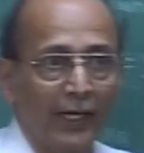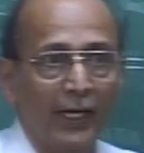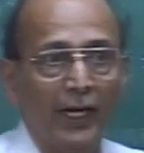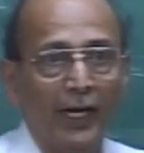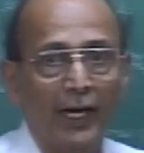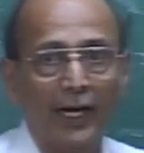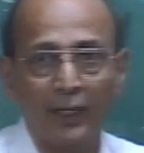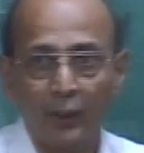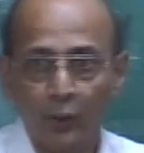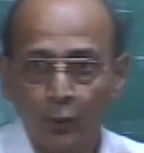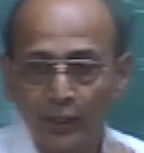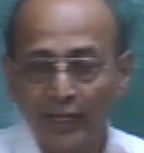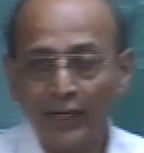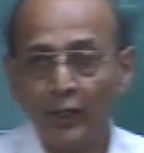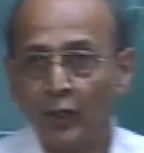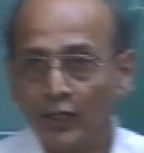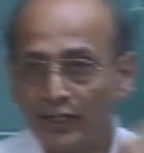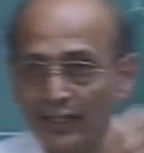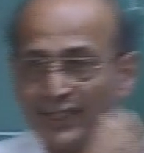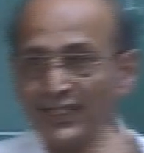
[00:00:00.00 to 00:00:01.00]
and look at
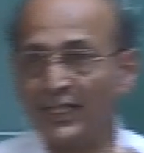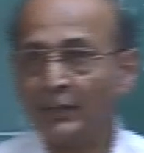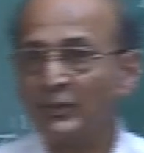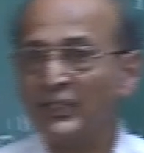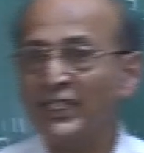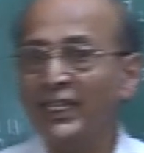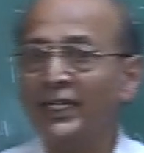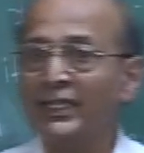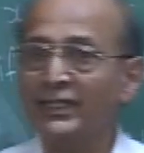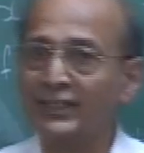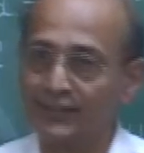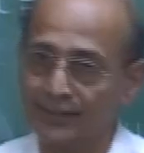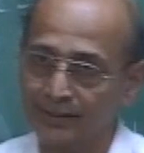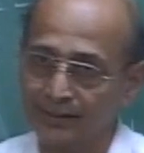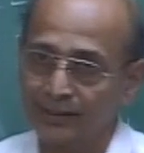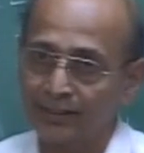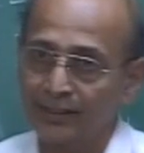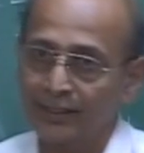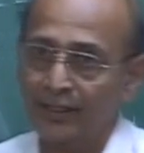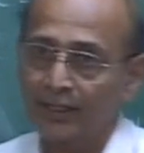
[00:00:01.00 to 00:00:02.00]
all the subsets
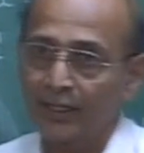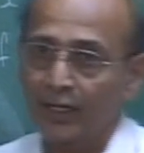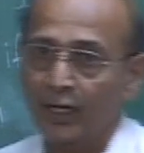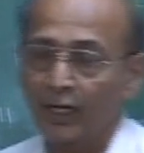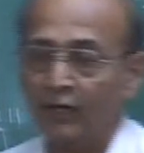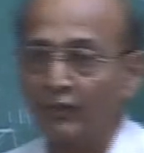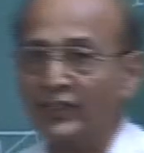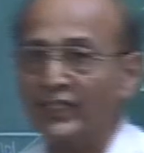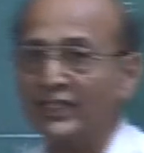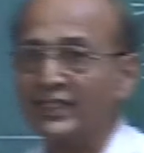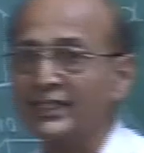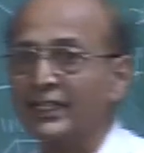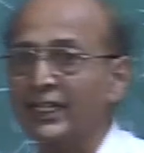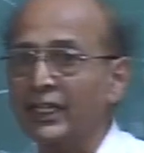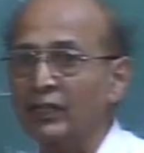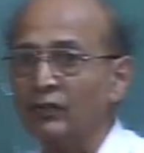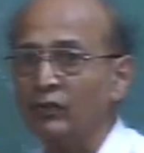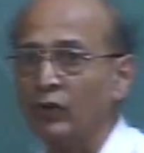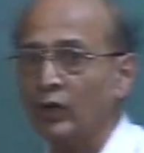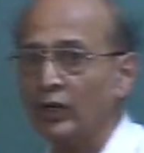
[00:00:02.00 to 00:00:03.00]
of this set
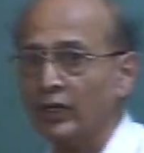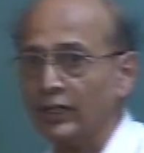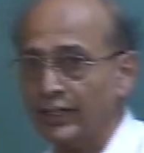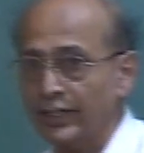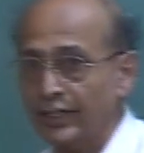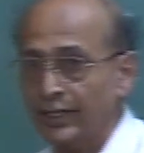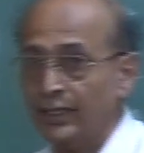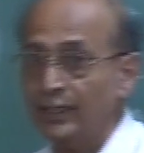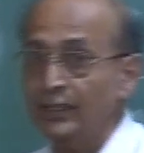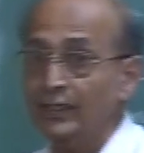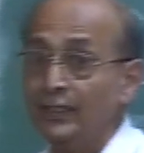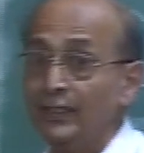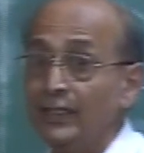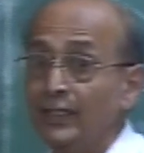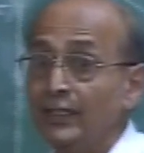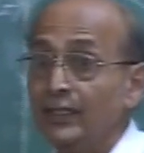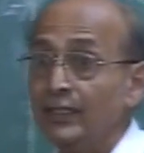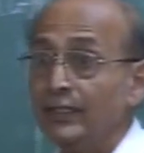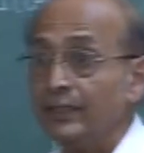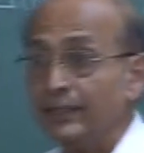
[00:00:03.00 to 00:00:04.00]
of order k,
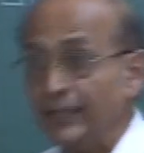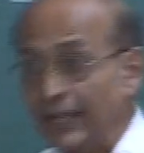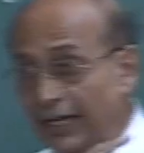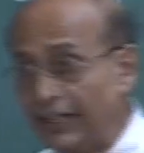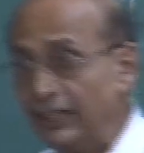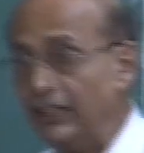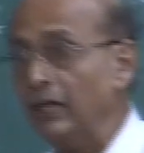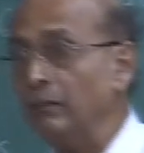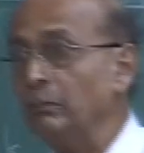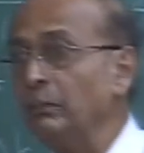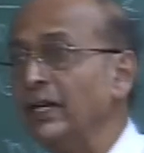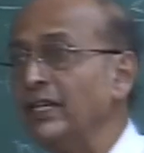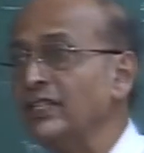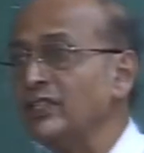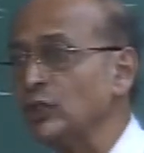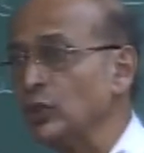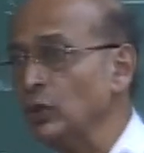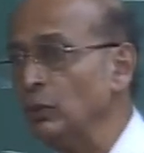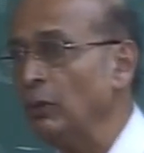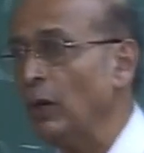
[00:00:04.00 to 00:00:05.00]
that number is
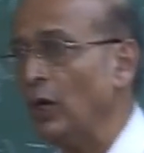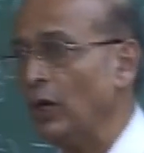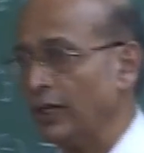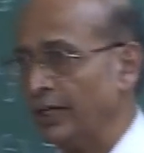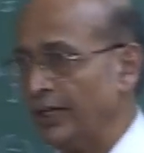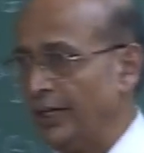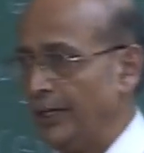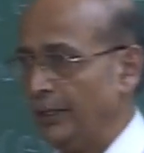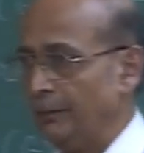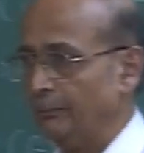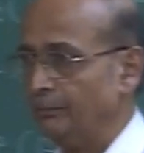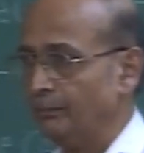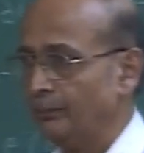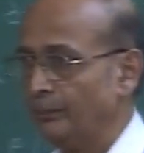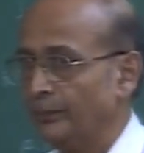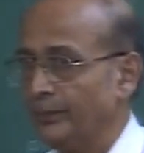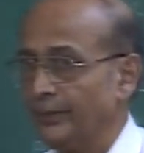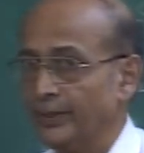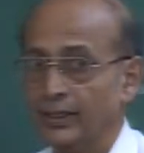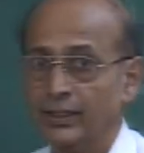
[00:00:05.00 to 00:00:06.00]
2 power k.
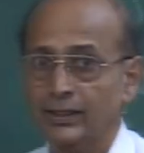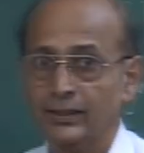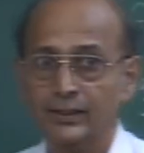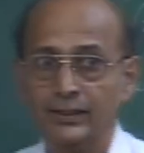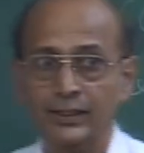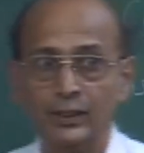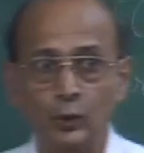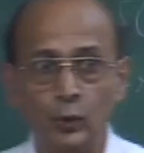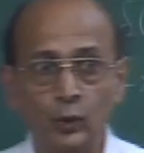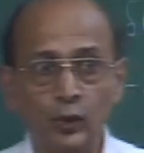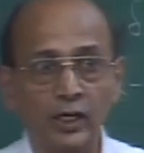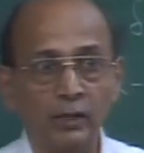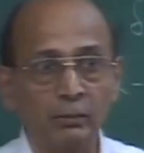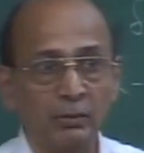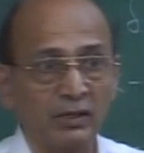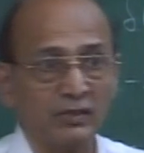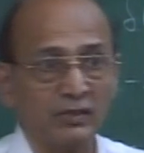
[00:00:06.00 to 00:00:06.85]
The total number of